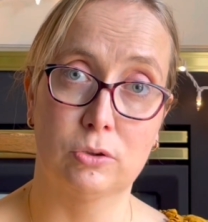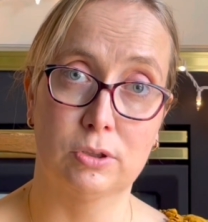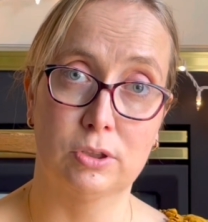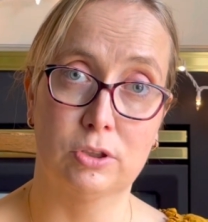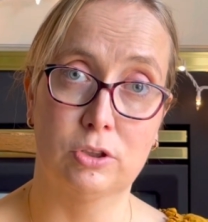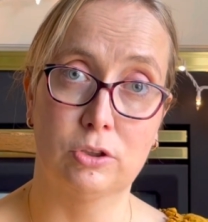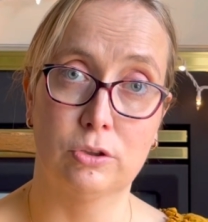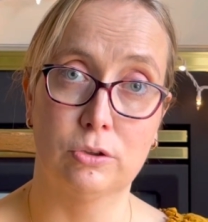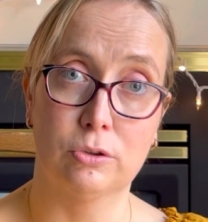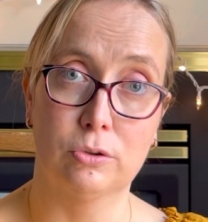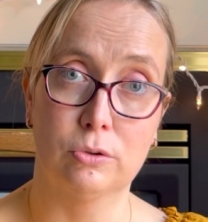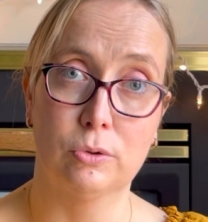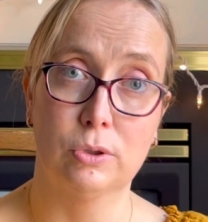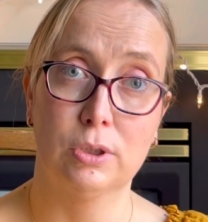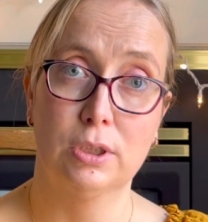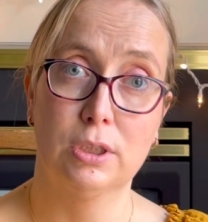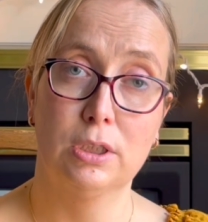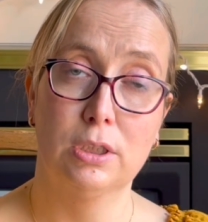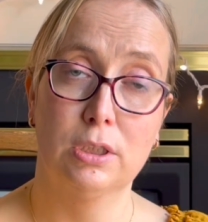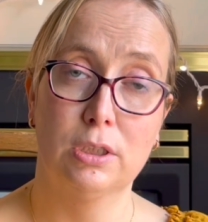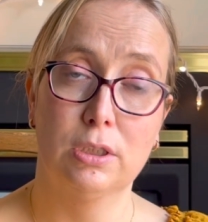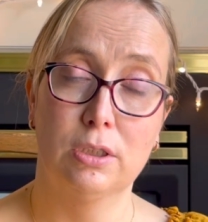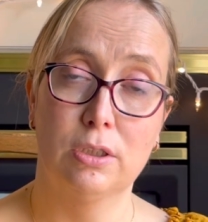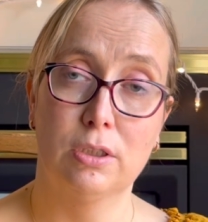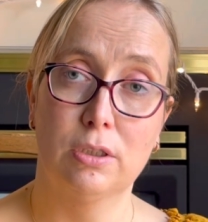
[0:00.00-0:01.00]
to
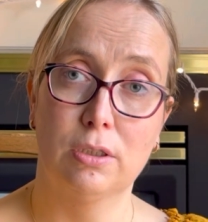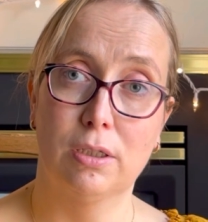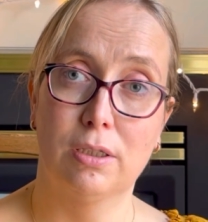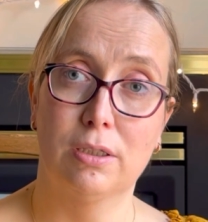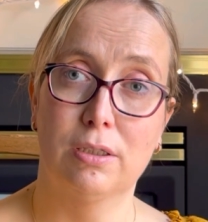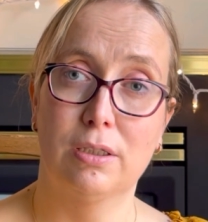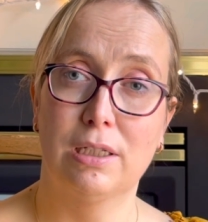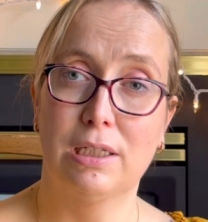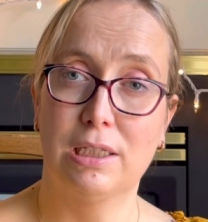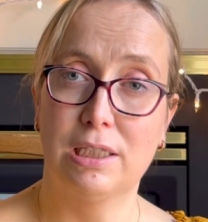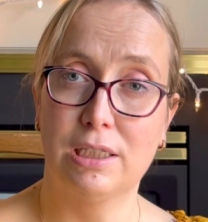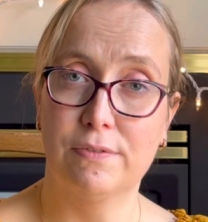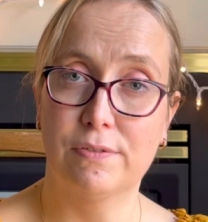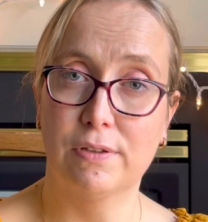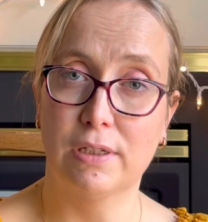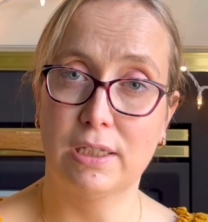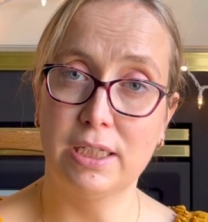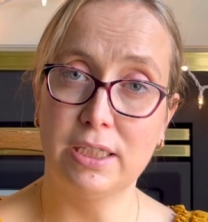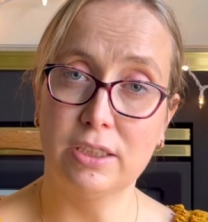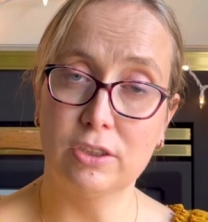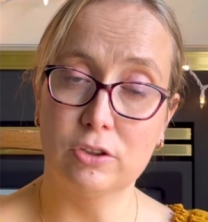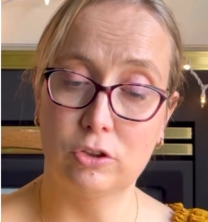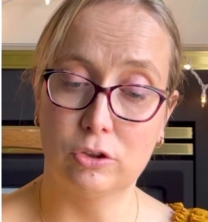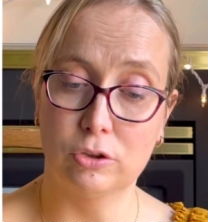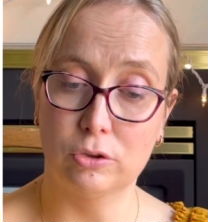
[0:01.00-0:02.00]
leave a
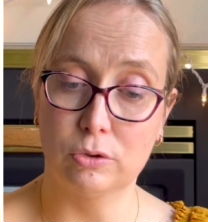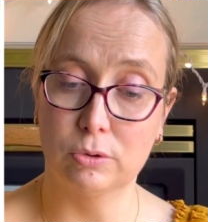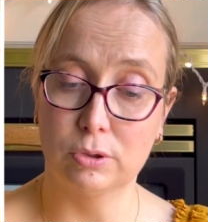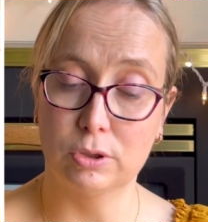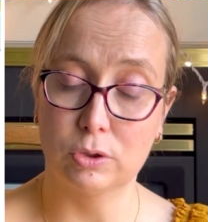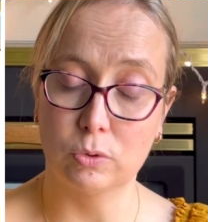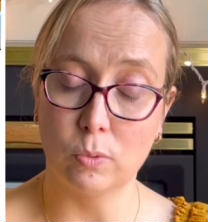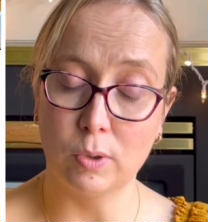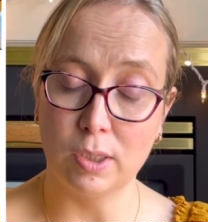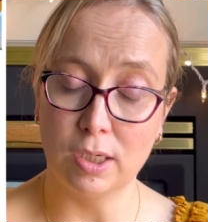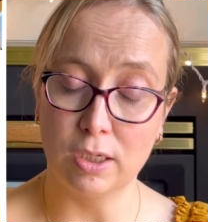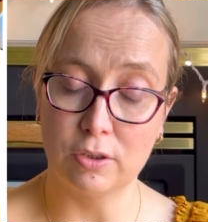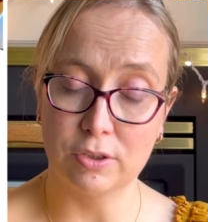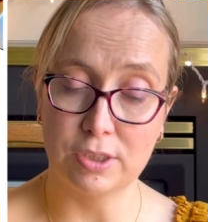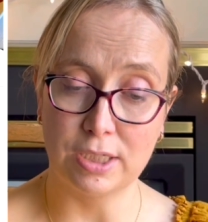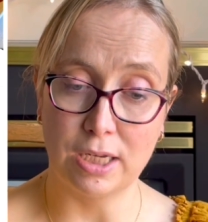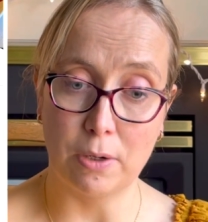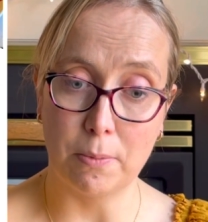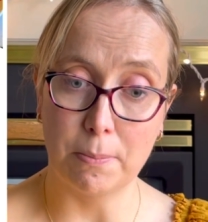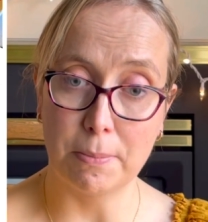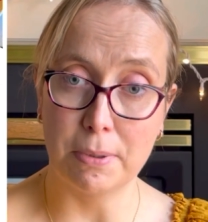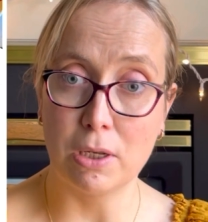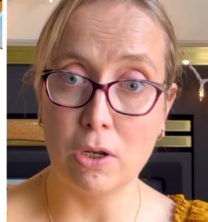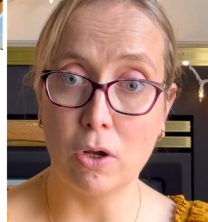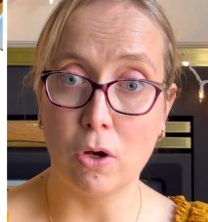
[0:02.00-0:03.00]
link to as well
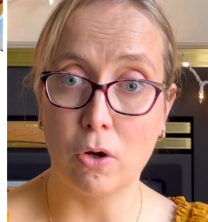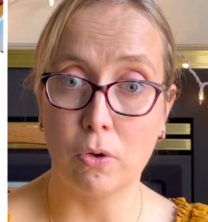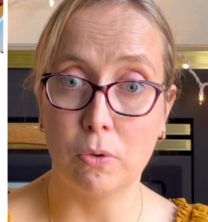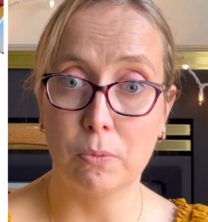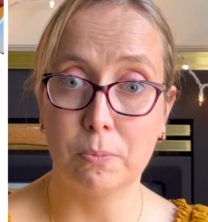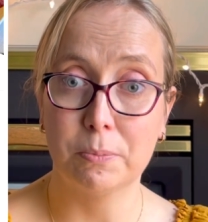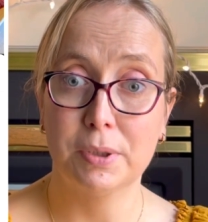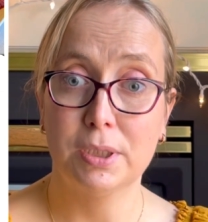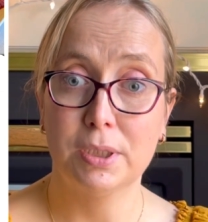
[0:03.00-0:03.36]
down below.